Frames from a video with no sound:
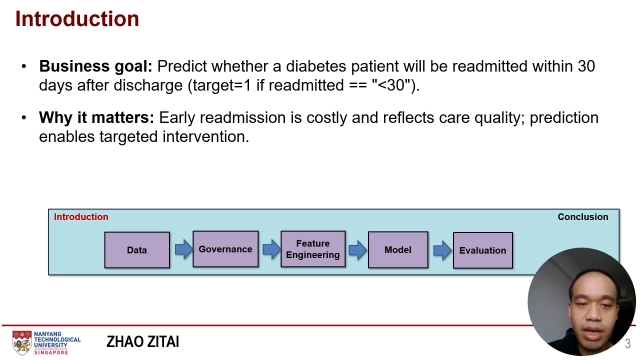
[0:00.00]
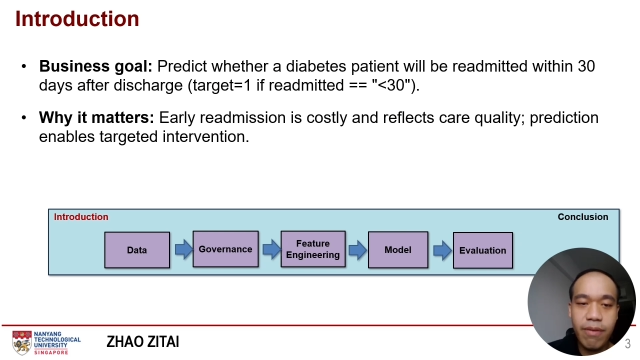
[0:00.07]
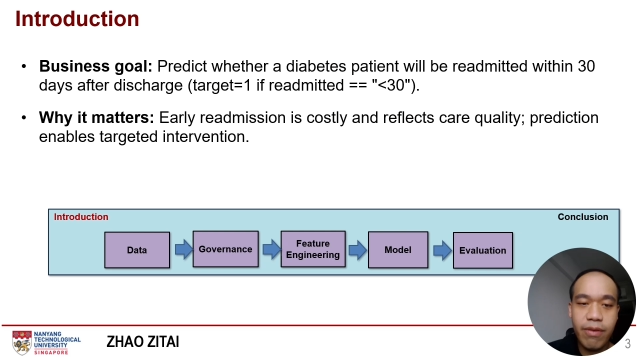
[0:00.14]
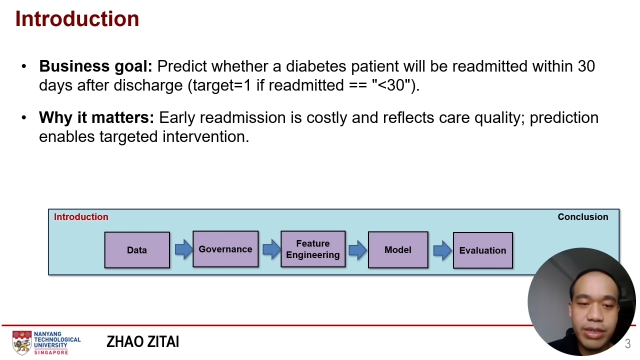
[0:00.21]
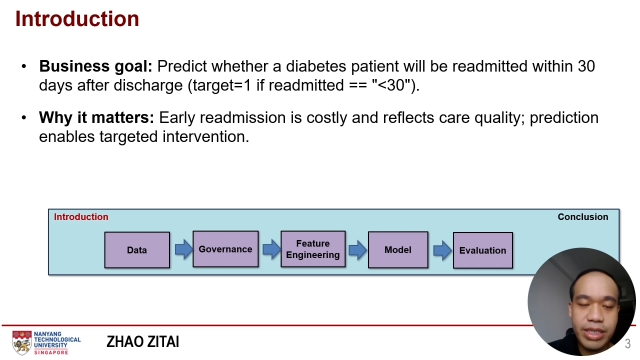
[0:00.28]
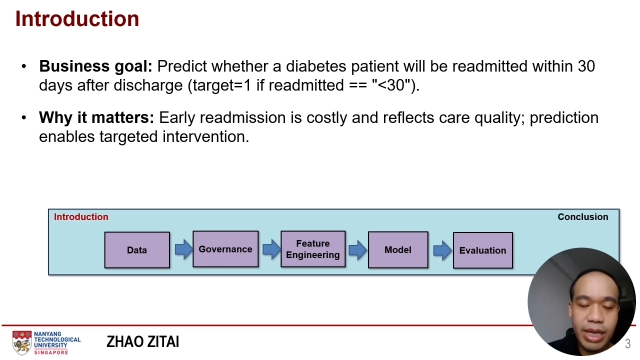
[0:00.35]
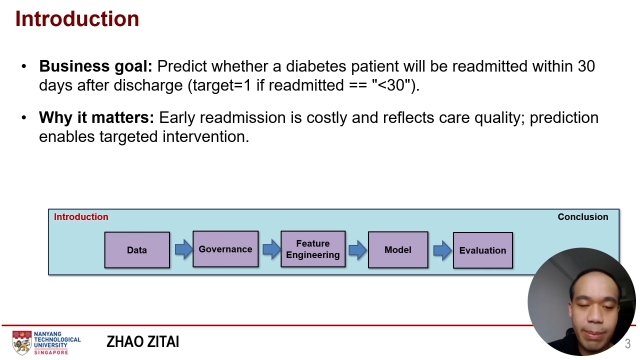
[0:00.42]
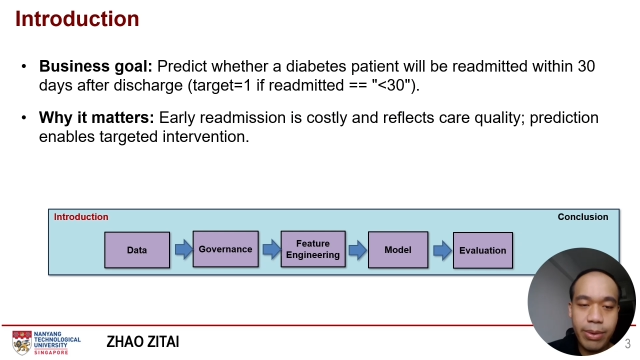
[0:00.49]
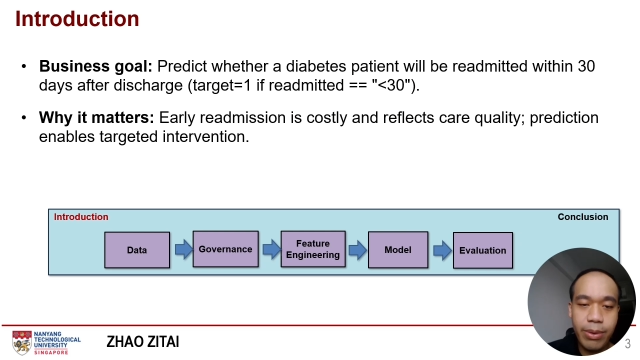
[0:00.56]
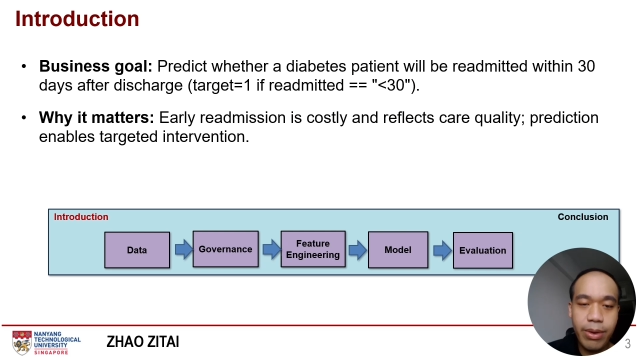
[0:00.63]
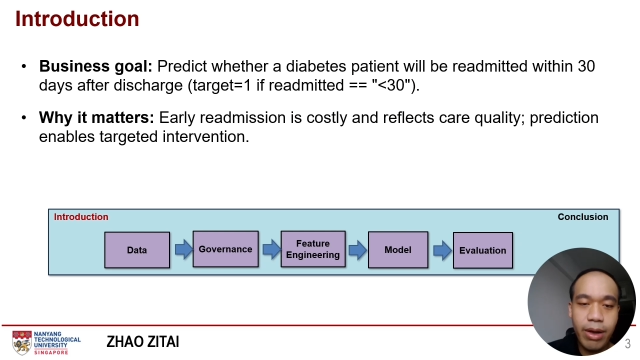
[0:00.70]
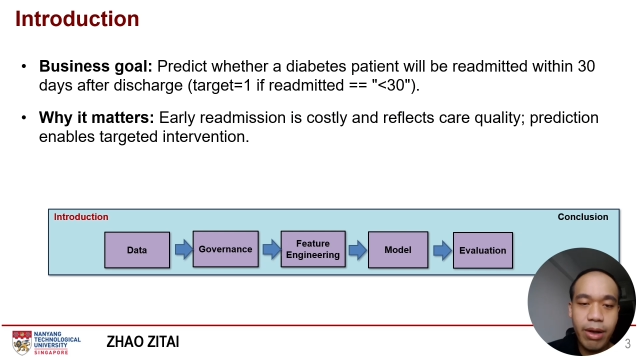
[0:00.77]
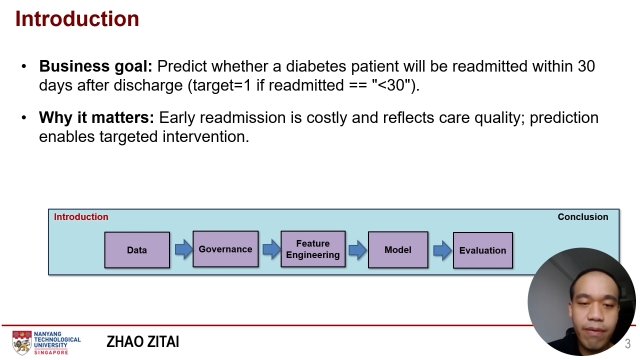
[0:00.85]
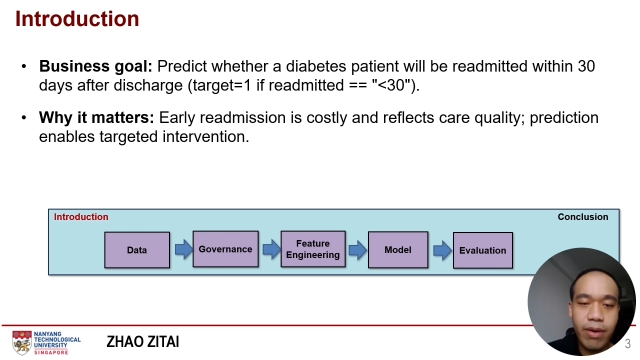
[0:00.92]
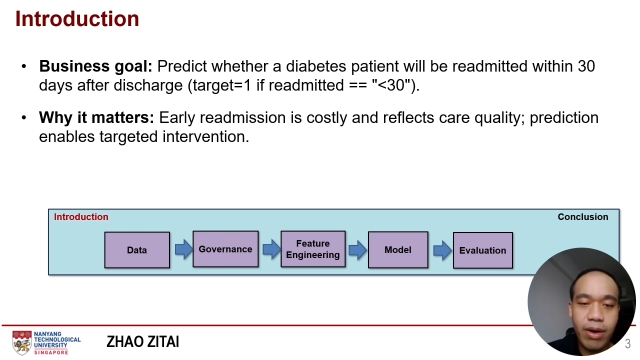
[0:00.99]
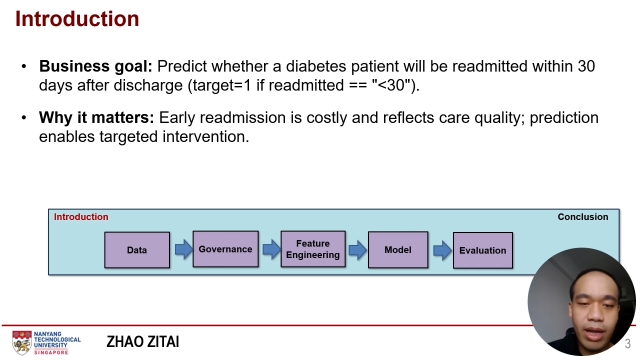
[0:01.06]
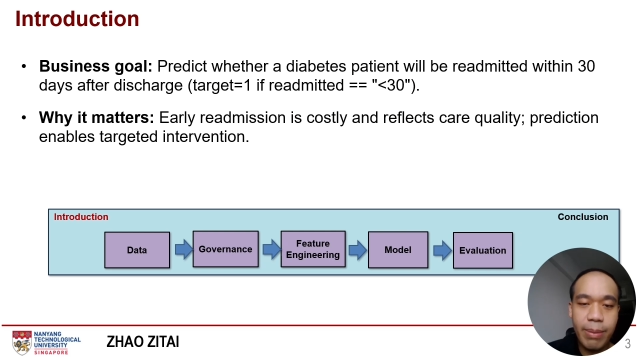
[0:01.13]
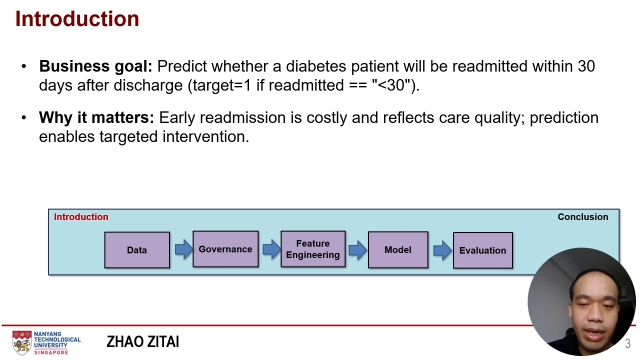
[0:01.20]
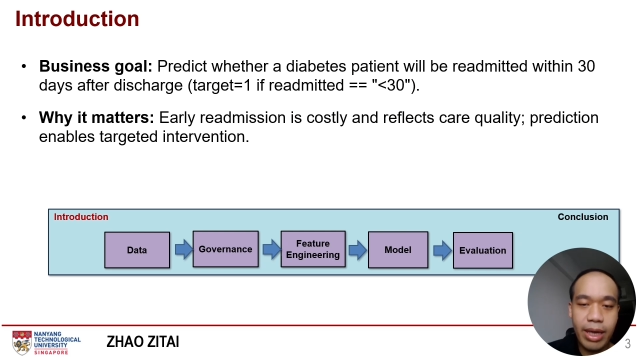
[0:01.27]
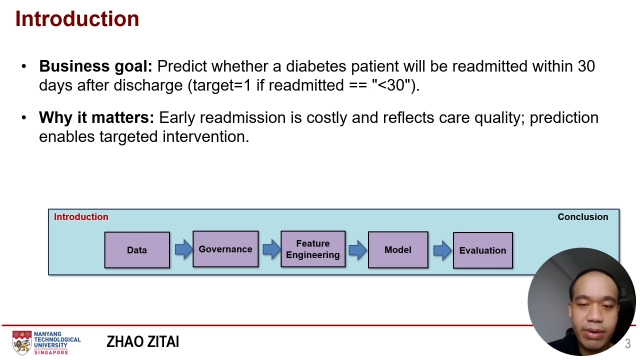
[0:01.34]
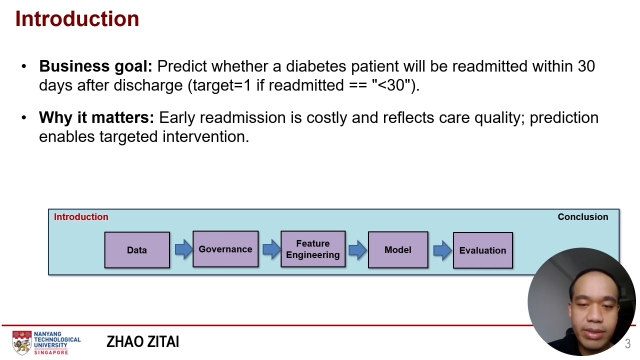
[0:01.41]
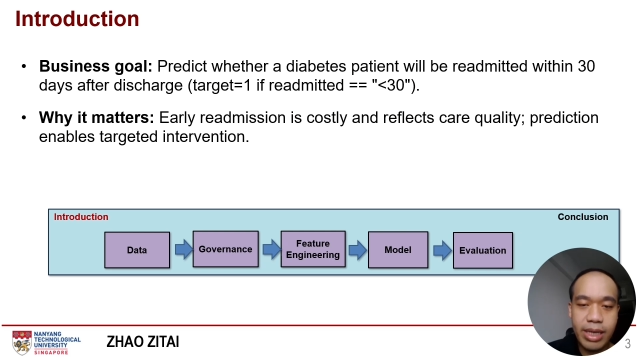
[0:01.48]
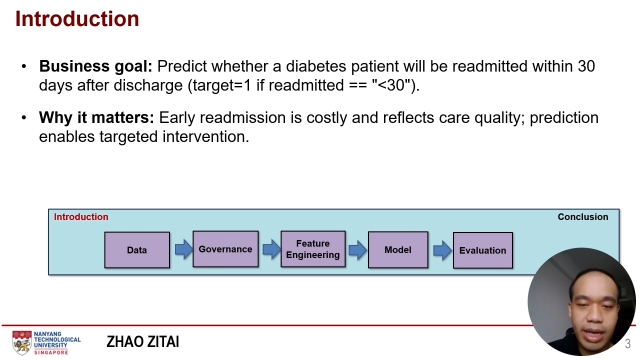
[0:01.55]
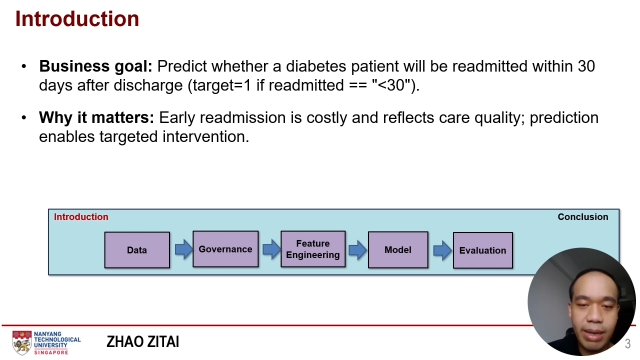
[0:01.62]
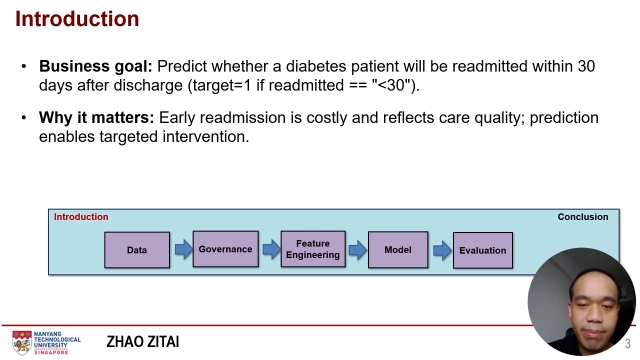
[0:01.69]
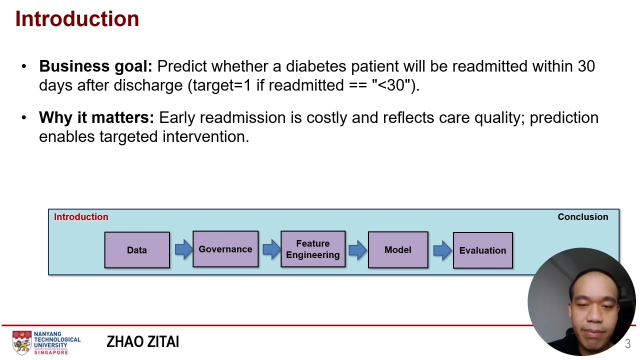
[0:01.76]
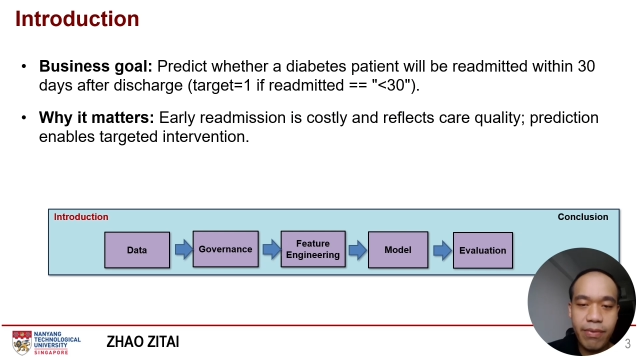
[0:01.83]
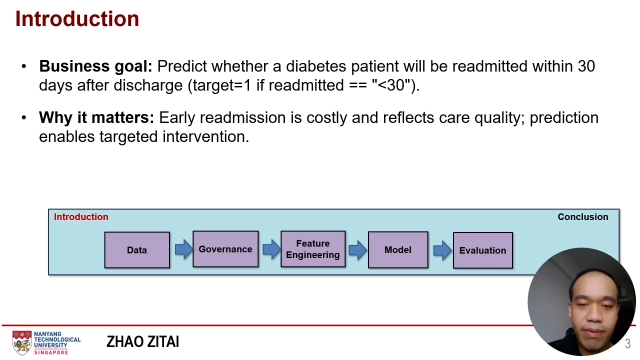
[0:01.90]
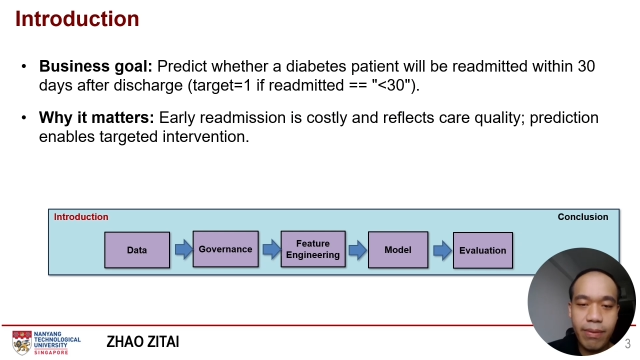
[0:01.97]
For example, follow-up cares can